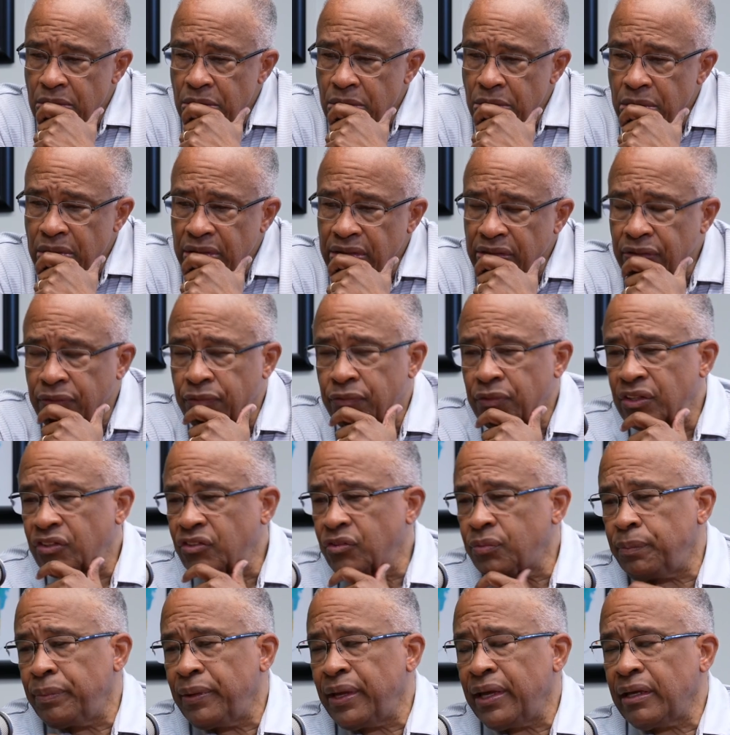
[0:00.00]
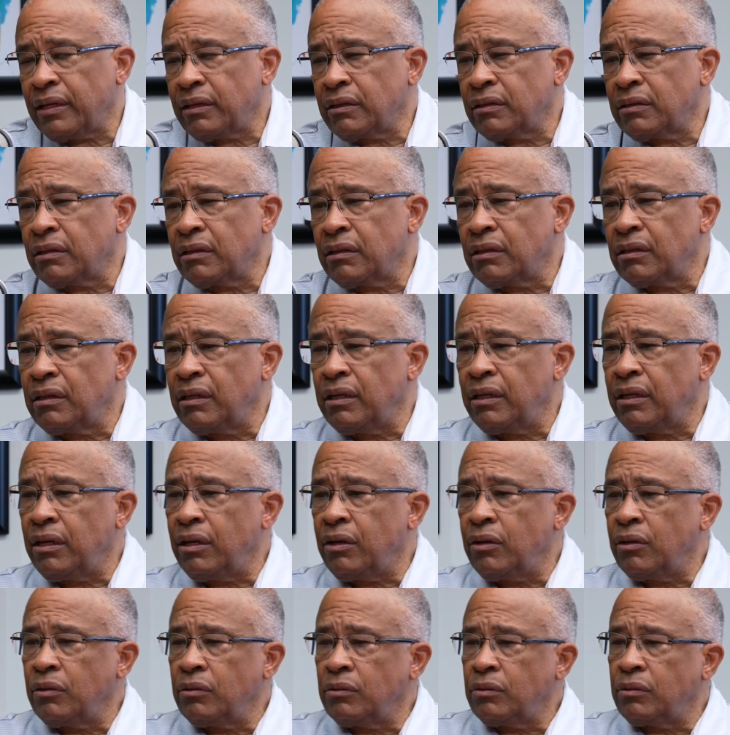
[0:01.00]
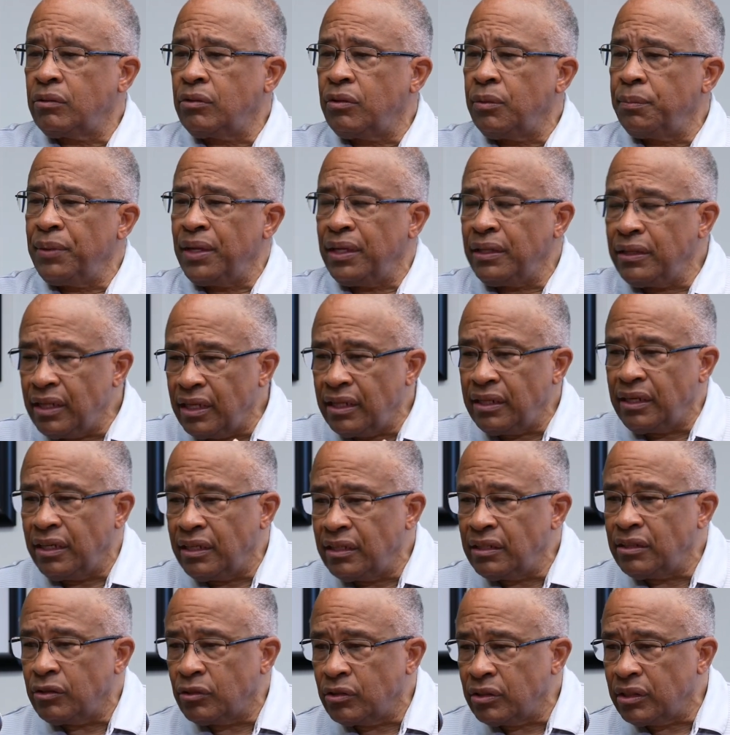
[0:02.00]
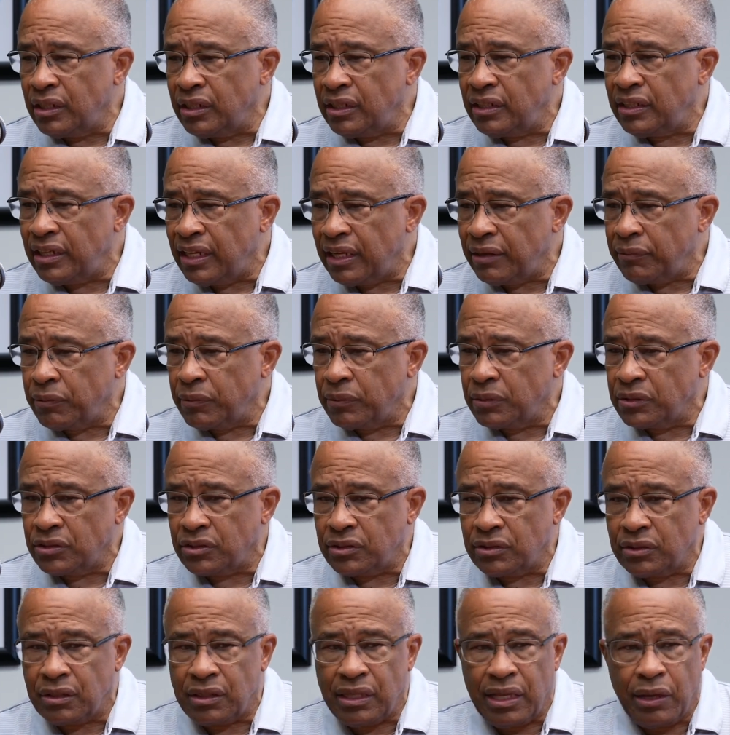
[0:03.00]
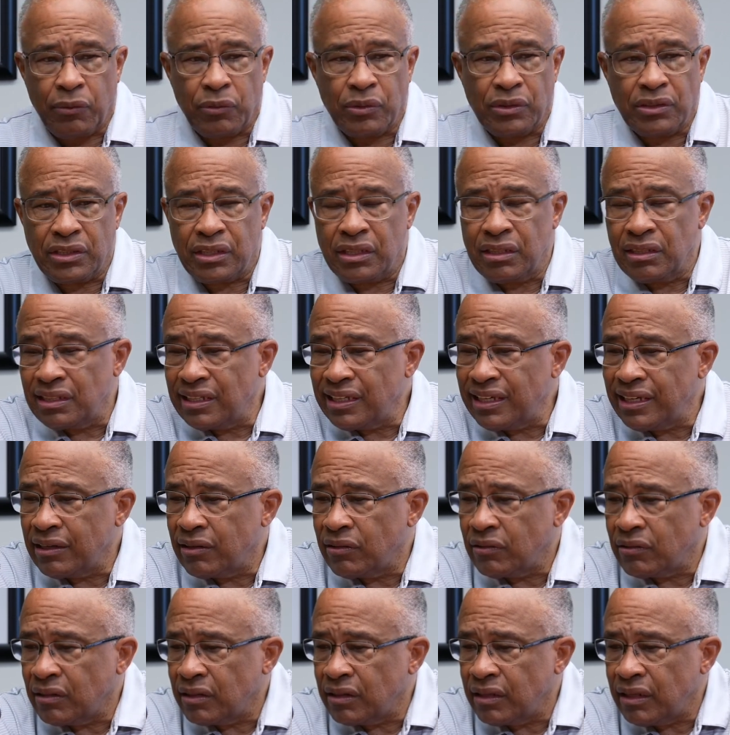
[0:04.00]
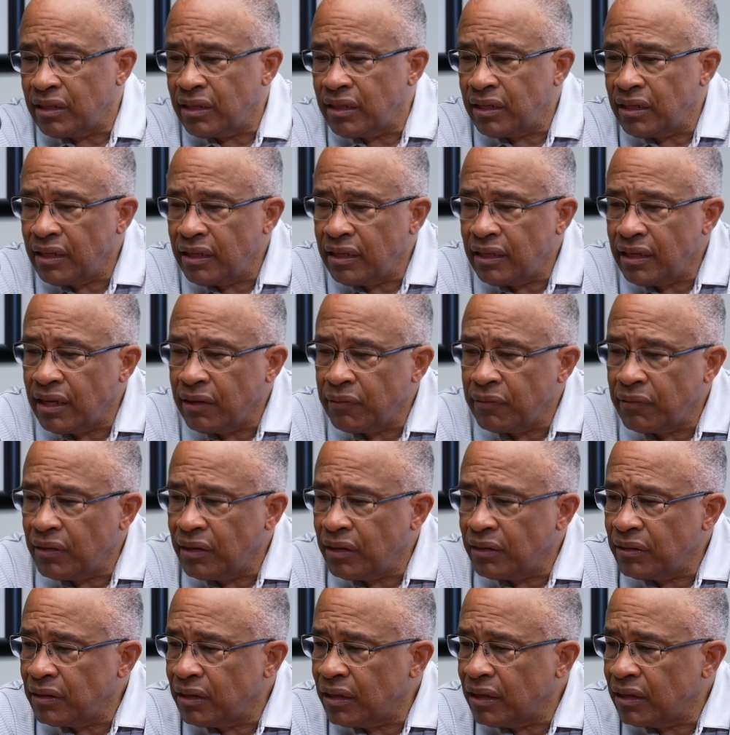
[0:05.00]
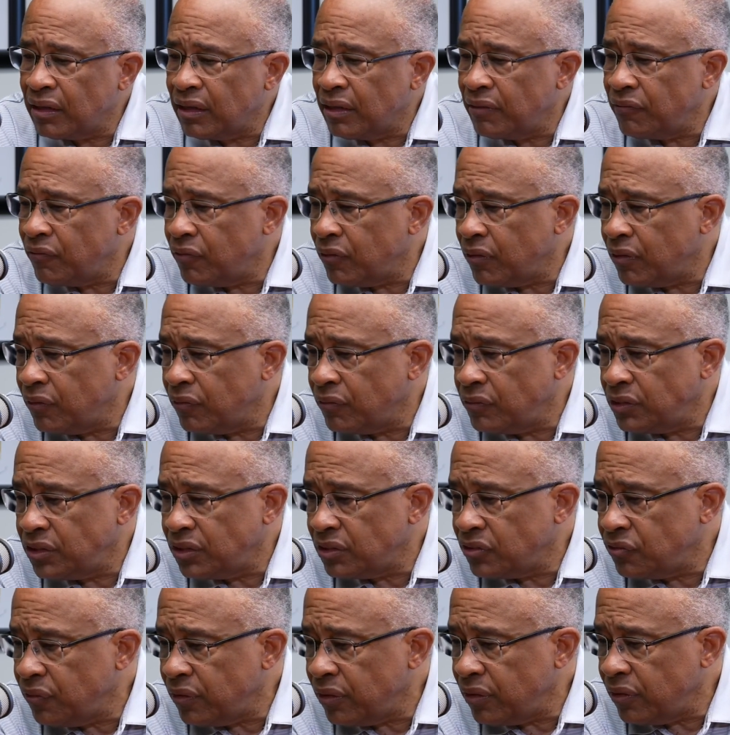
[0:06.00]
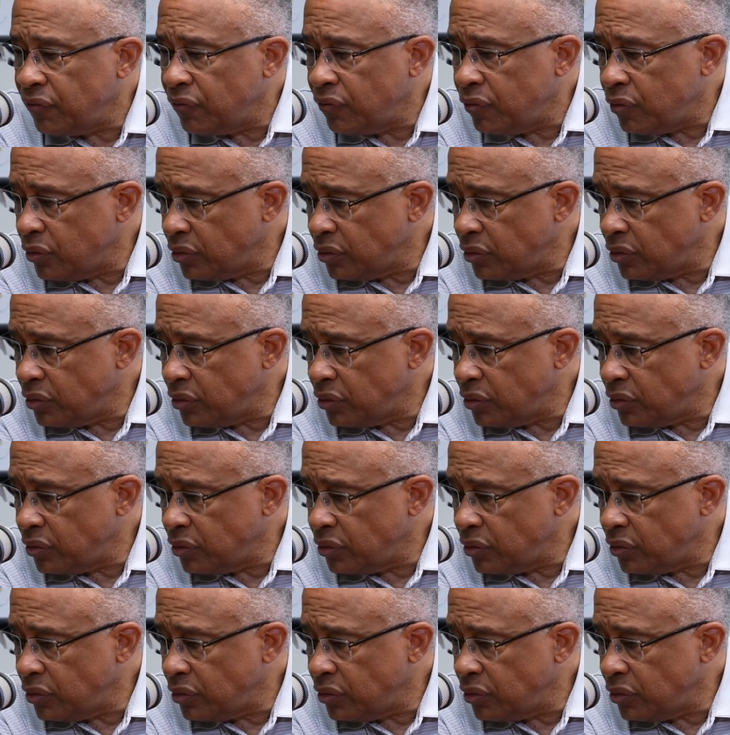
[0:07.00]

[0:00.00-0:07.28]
with respect, to me that was illegal, and I again very fortunate.